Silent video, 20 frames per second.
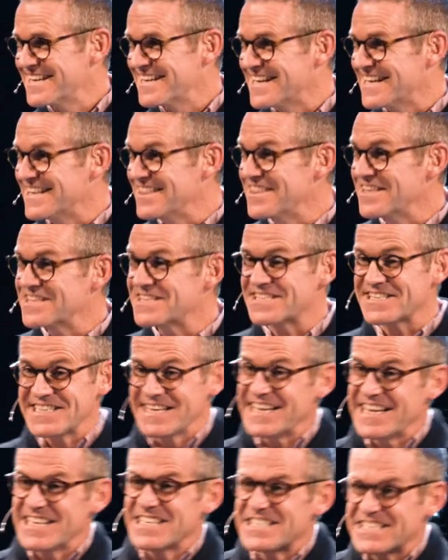In
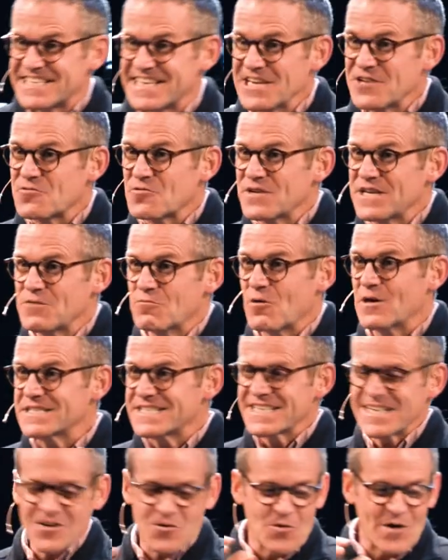secret, he
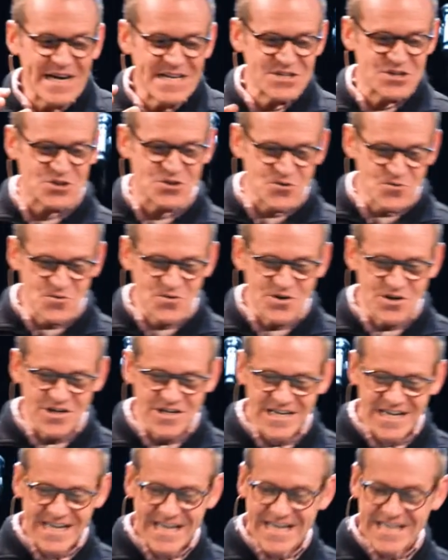wasn't quite sure.